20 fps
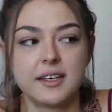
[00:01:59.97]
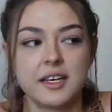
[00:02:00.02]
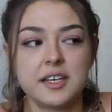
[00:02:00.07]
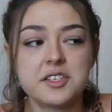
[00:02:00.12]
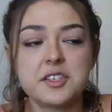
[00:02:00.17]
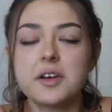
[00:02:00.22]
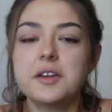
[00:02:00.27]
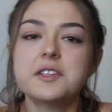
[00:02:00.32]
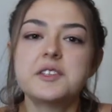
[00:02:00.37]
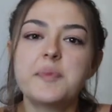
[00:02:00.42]

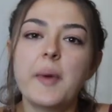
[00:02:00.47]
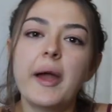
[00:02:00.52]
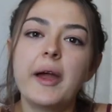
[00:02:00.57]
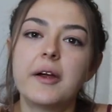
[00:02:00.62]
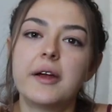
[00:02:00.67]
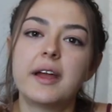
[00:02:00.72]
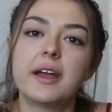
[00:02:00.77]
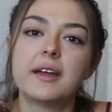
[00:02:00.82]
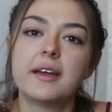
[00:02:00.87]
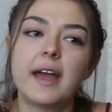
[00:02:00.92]
It's all
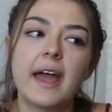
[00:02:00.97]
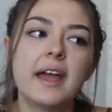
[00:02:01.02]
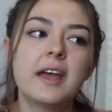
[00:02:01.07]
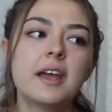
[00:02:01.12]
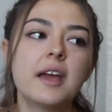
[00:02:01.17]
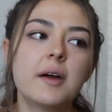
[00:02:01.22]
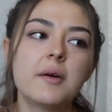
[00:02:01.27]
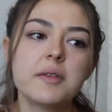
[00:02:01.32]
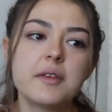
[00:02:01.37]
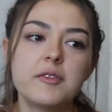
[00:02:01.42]
inspiring.
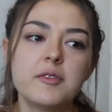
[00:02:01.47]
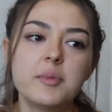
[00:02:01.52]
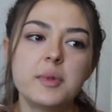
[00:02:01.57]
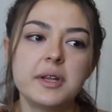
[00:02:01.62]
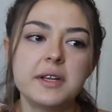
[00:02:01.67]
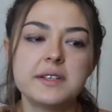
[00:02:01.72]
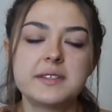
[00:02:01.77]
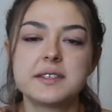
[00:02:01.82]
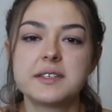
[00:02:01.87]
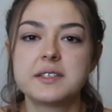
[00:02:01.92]
Hanging out with
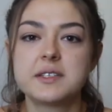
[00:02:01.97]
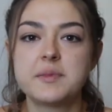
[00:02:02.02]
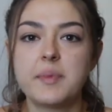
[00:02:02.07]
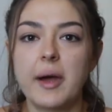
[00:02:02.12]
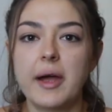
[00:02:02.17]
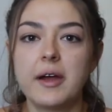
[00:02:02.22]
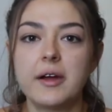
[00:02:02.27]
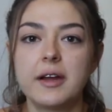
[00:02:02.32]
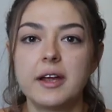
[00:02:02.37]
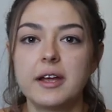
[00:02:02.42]
everybody is
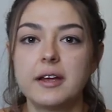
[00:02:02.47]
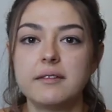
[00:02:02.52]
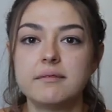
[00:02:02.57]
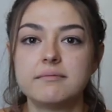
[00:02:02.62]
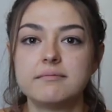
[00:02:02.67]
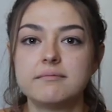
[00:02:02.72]
inspiring,